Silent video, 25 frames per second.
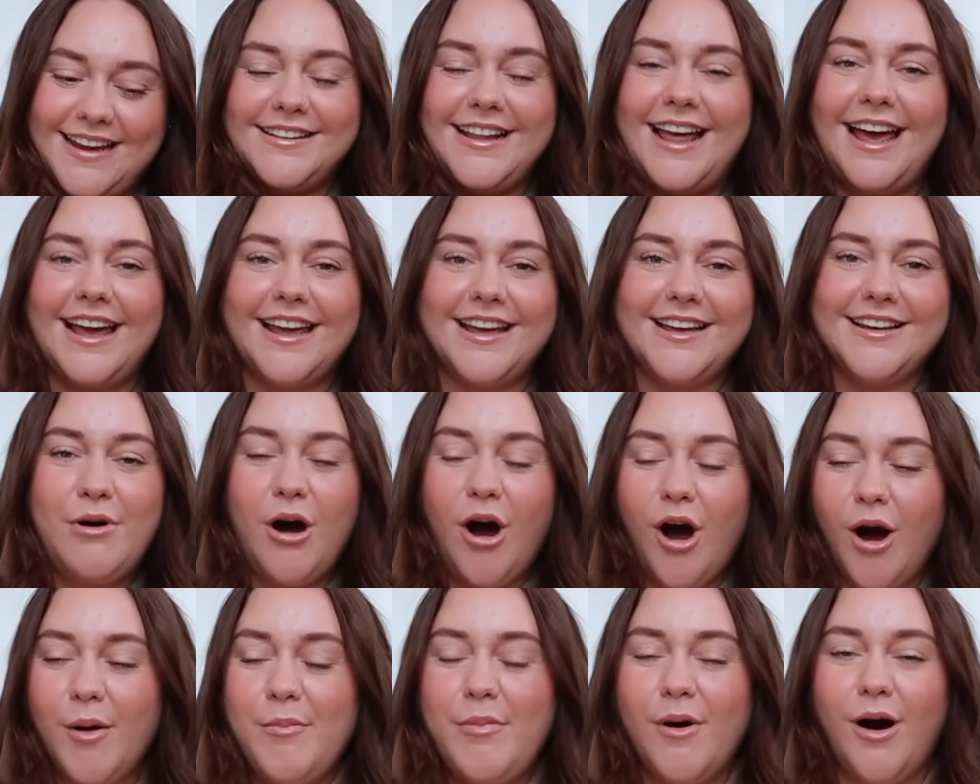Like,
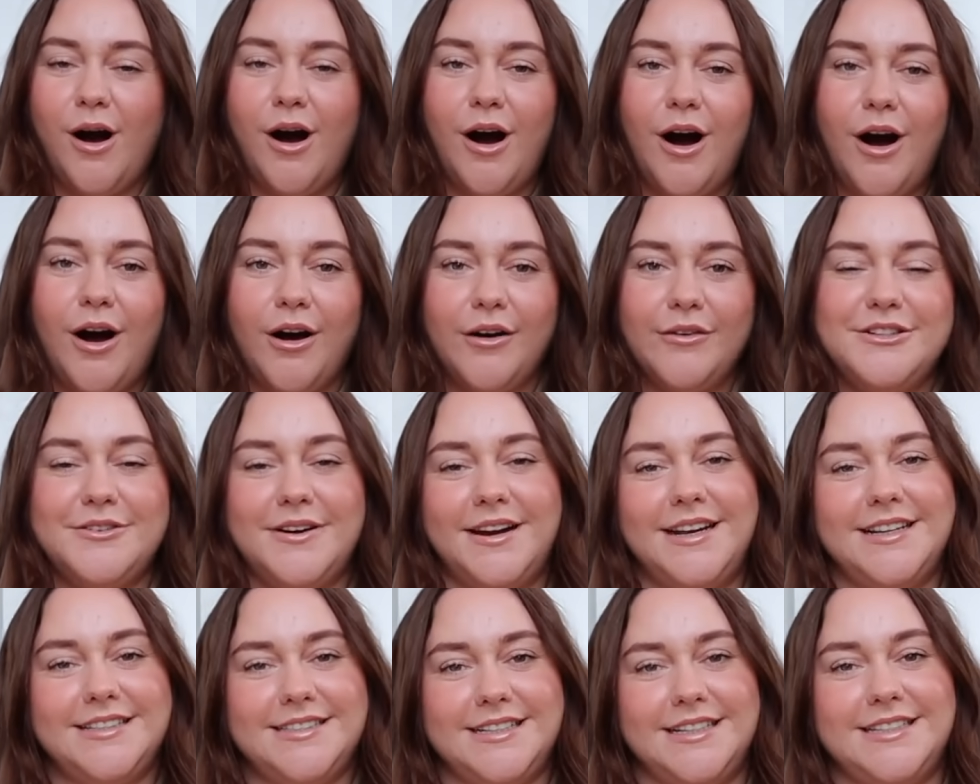pop off
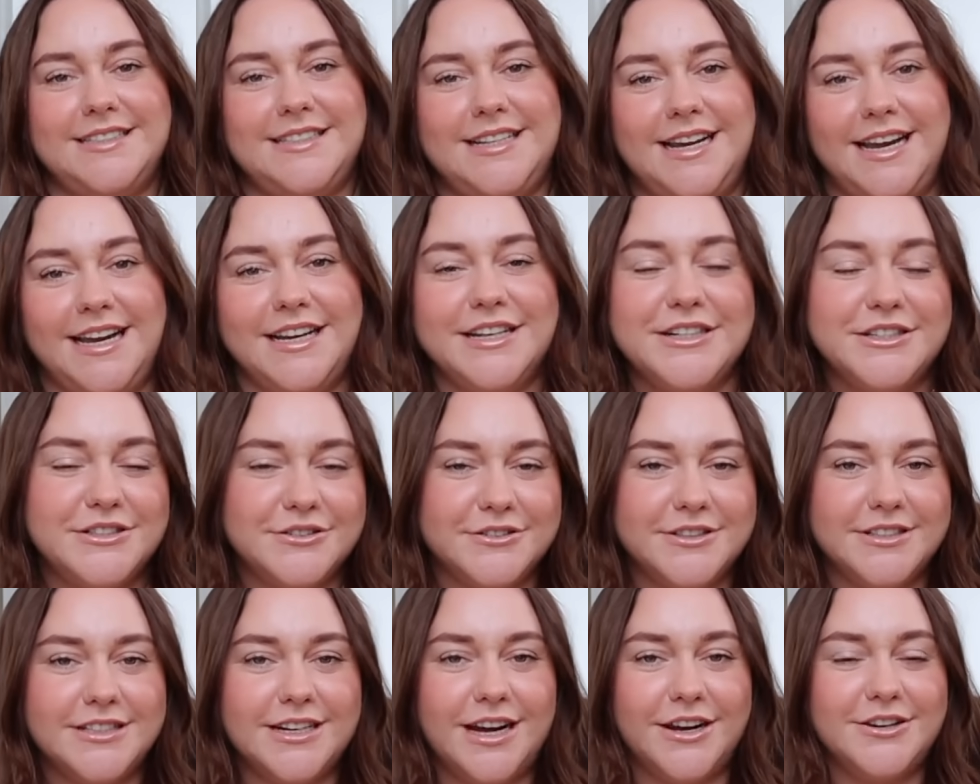2016
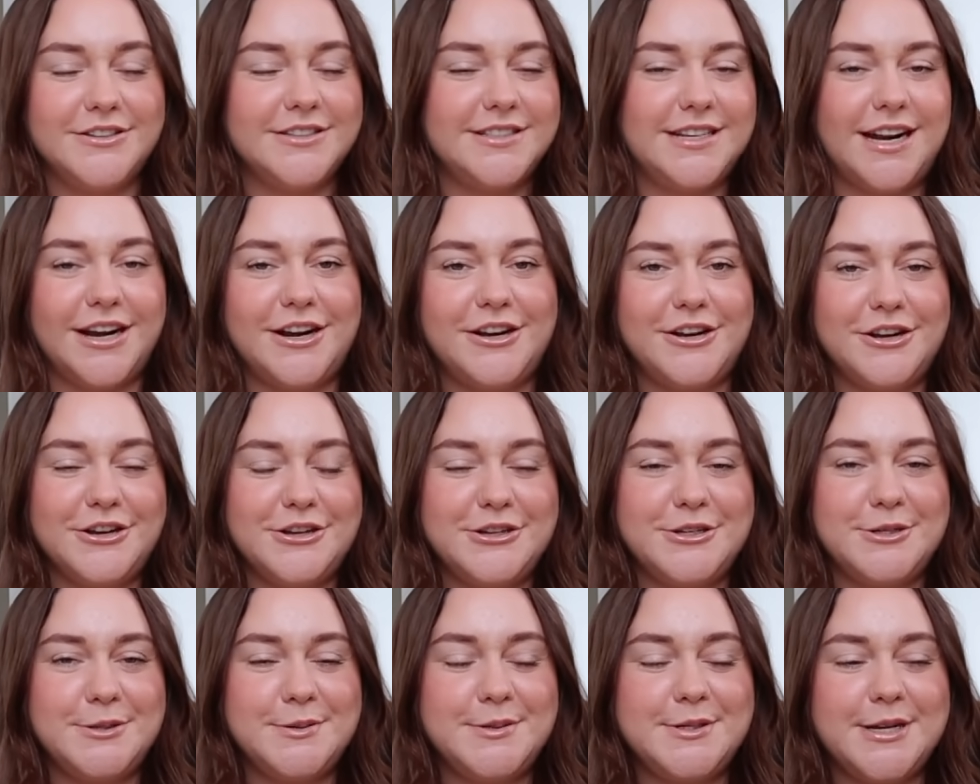Georgia, who started her
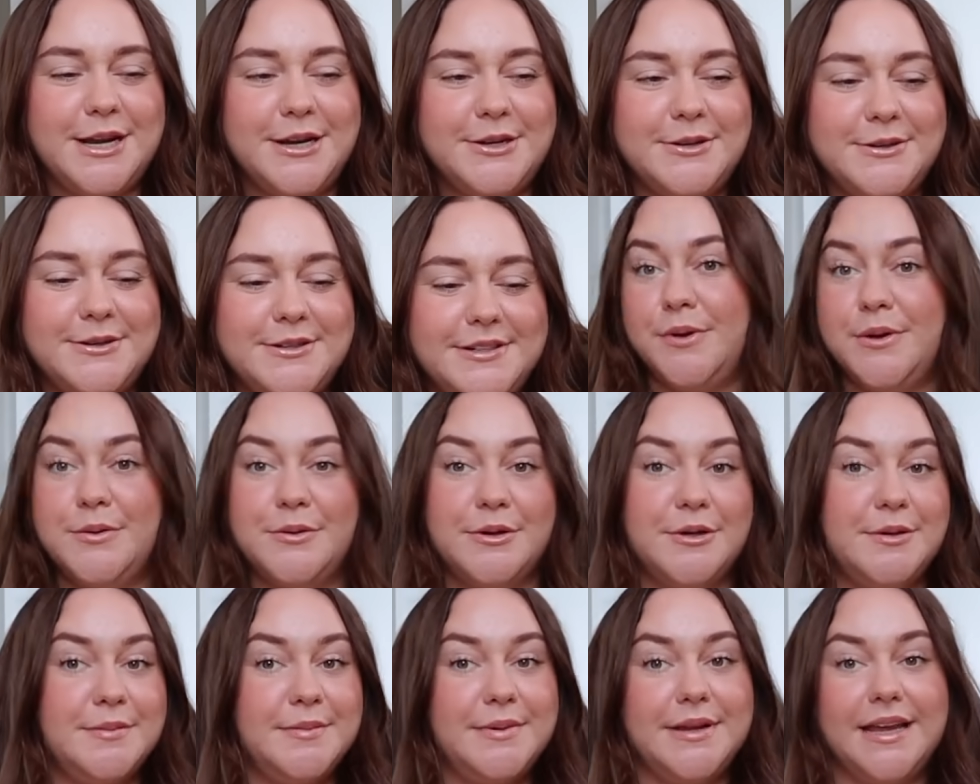YouTube channel. We
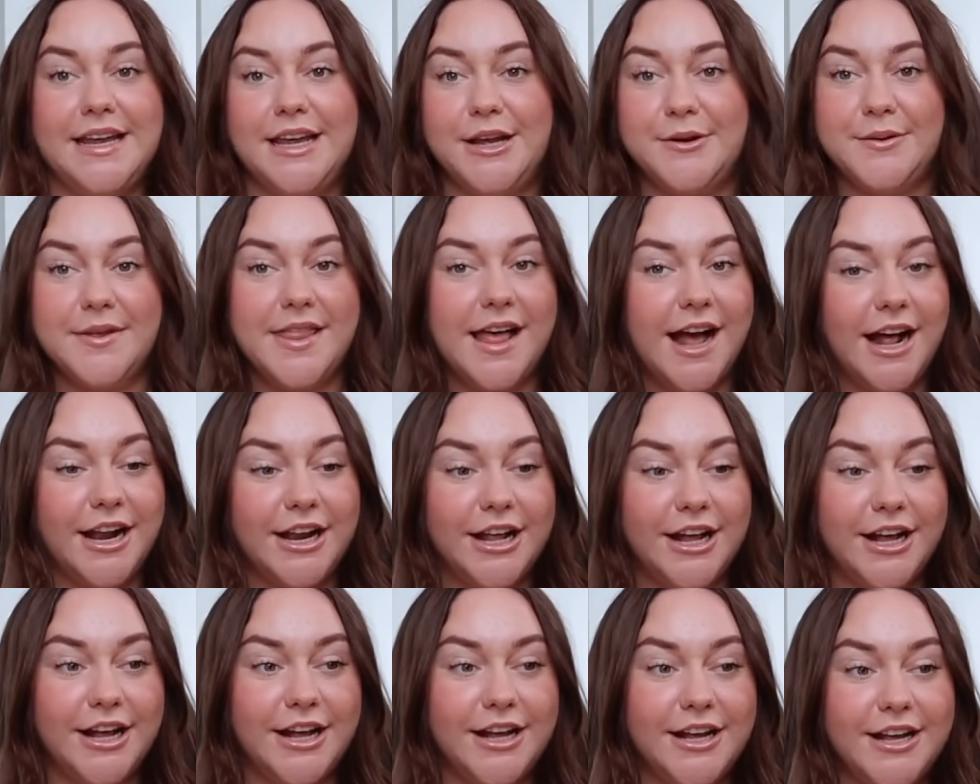wouldn't be here without
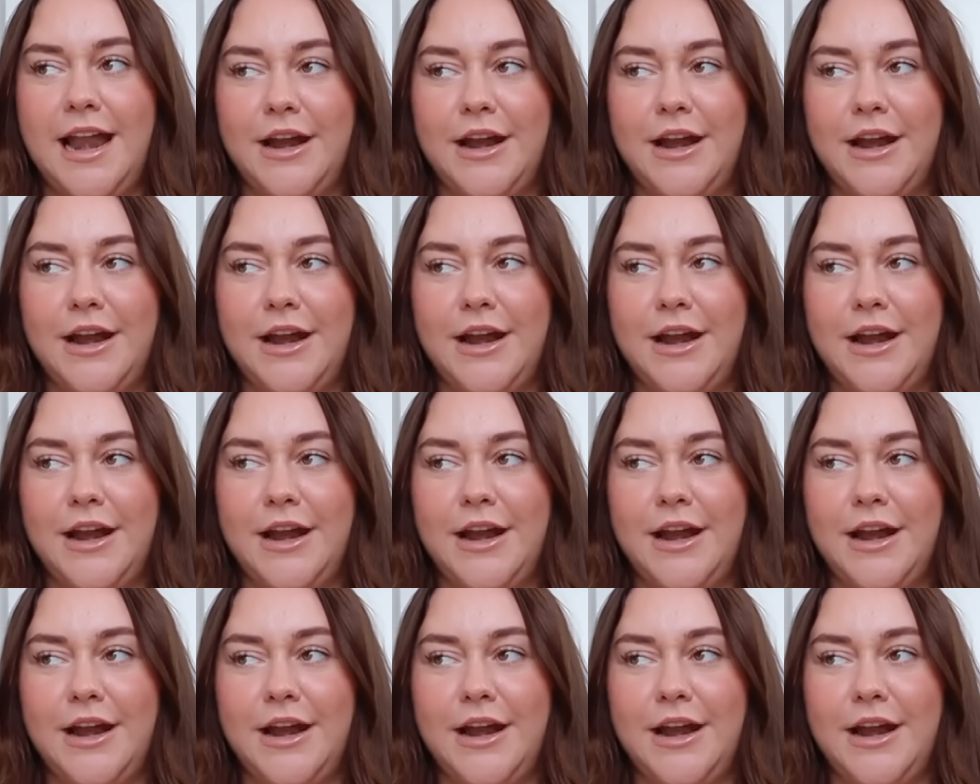her.